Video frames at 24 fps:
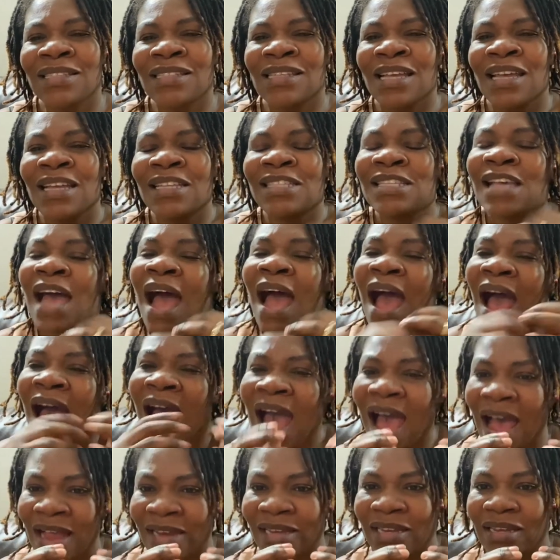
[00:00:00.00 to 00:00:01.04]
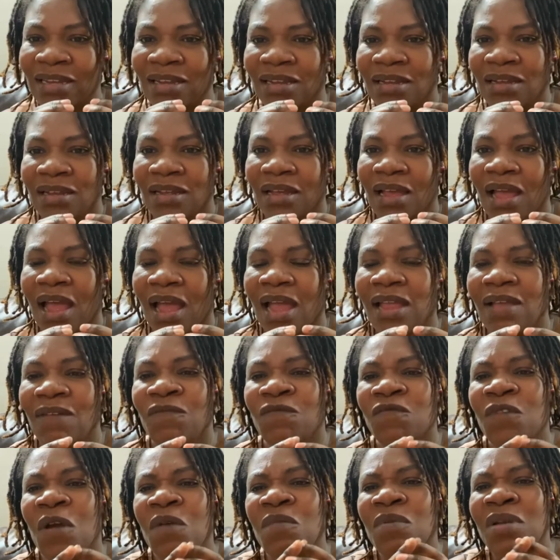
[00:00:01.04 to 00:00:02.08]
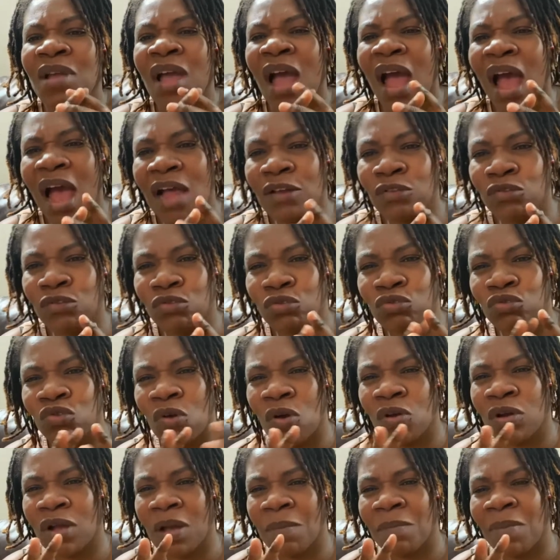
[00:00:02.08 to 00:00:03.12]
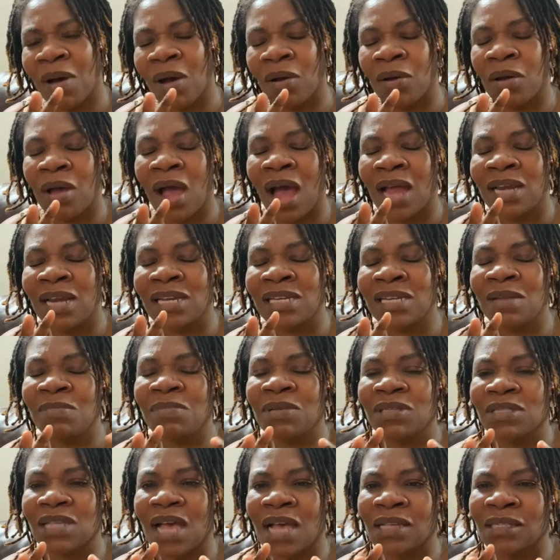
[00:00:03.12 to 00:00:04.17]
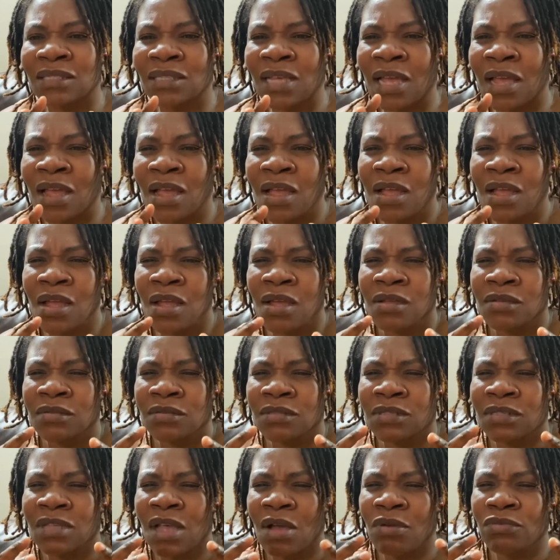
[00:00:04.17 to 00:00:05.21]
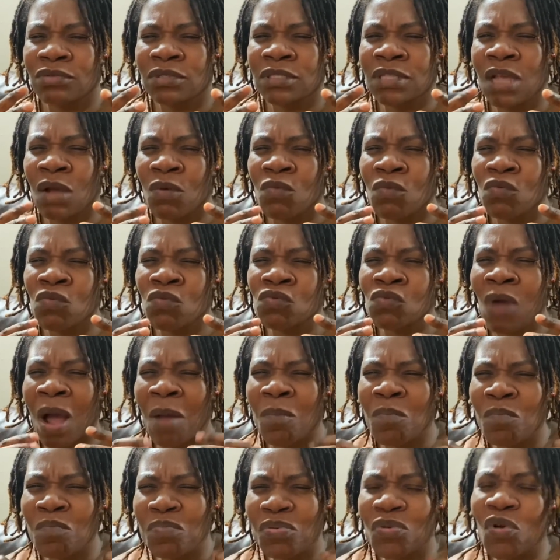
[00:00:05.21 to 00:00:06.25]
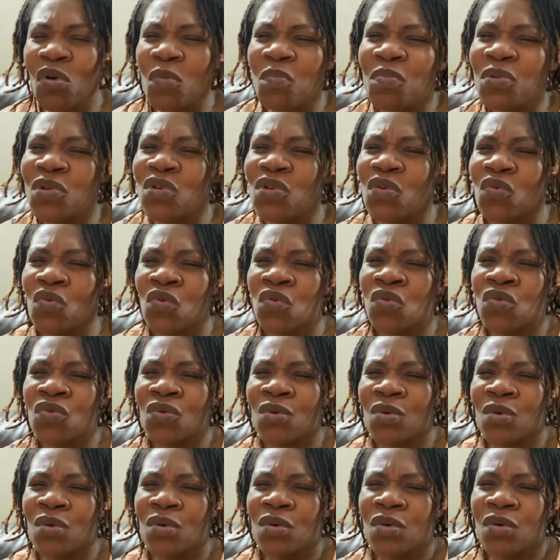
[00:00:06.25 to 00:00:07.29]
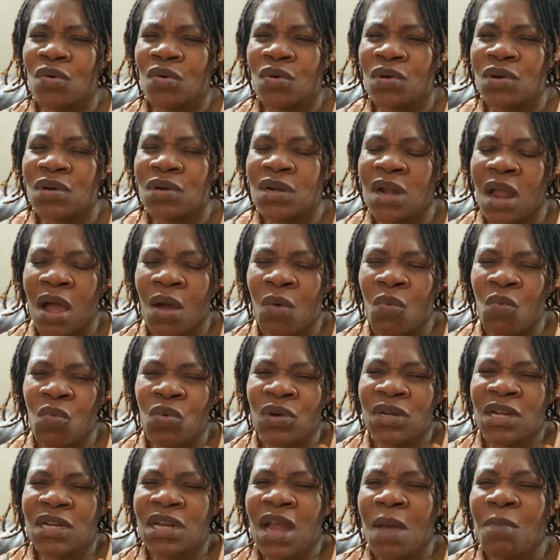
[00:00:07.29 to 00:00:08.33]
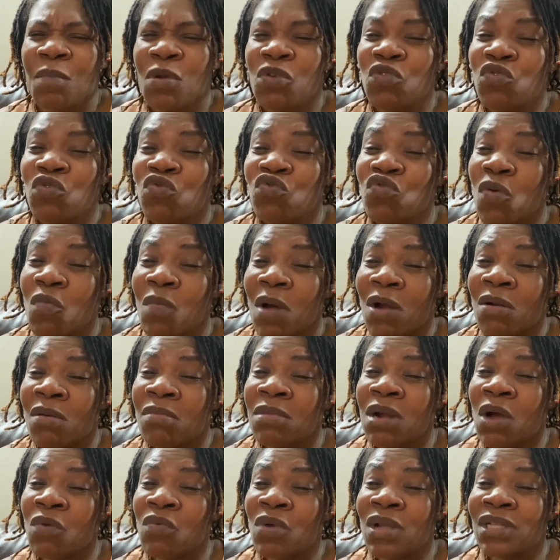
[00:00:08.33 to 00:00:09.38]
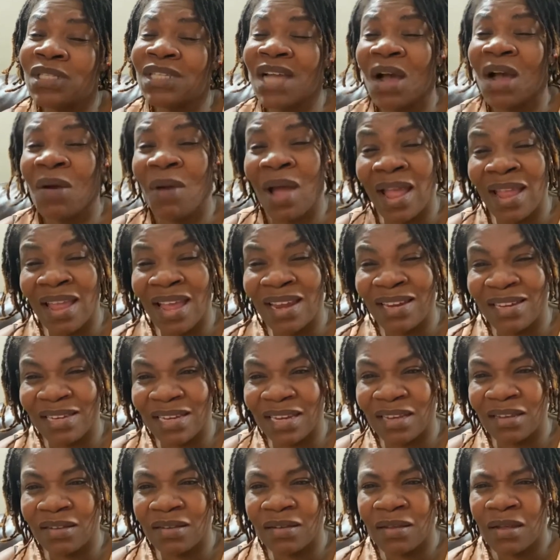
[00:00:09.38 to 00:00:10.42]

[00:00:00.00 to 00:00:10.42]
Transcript: it's hard and it's very hard to talk about adie bi sa se se wa bro bi no ho na wodi na bedu komanom na wagia eye din